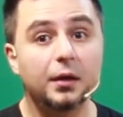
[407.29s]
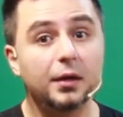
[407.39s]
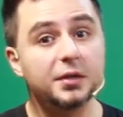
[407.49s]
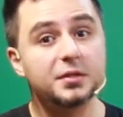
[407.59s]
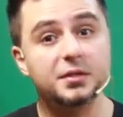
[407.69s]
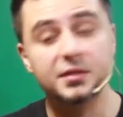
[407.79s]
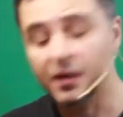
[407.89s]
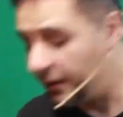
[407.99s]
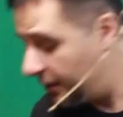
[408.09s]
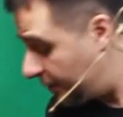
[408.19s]
It's
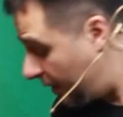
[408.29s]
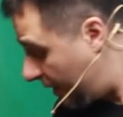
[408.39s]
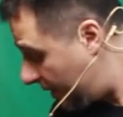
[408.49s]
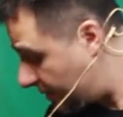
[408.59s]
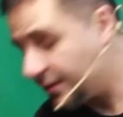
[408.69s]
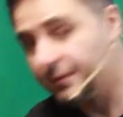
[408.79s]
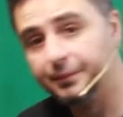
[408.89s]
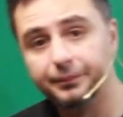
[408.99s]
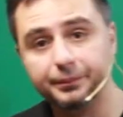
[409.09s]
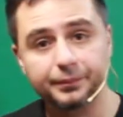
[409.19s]
inside the hat.
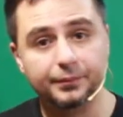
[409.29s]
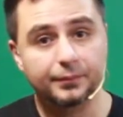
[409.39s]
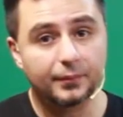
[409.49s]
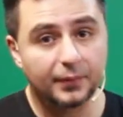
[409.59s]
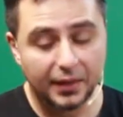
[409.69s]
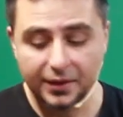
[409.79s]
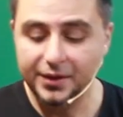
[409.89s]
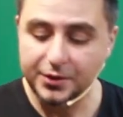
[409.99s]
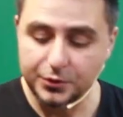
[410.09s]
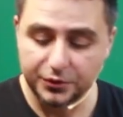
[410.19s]

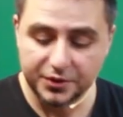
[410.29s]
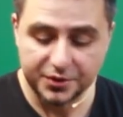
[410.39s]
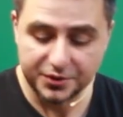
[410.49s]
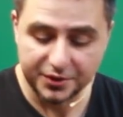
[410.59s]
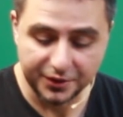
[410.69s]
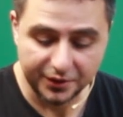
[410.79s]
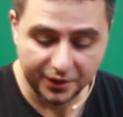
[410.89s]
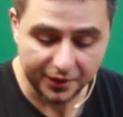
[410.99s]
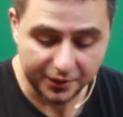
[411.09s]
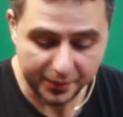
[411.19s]
So this is
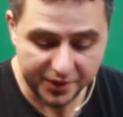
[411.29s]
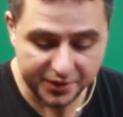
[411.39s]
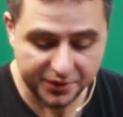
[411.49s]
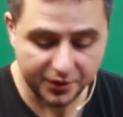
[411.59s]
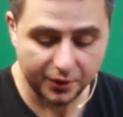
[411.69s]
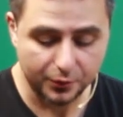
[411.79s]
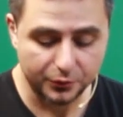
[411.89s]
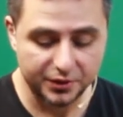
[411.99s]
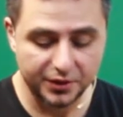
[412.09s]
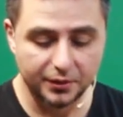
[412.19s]
the basic sucker
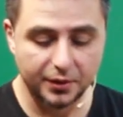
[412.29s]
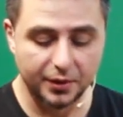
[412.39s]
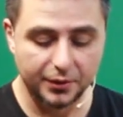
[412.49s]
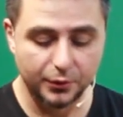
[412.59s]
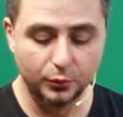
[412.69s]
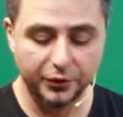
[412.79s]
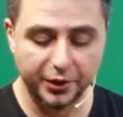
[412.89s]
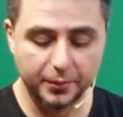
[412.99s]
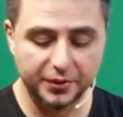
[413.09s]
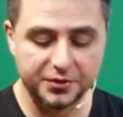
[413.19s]
routine. The cool thing
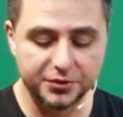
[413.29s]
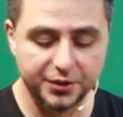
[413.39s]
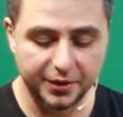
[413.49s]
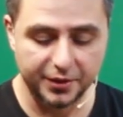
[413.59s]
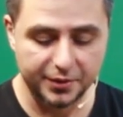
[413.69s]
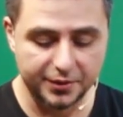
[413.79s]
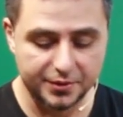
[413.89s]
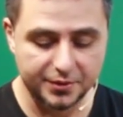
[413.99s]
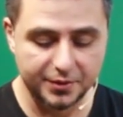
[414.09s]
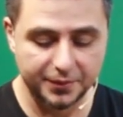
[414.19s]
about this trick
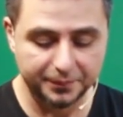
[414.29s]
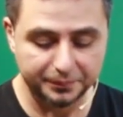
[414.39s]
is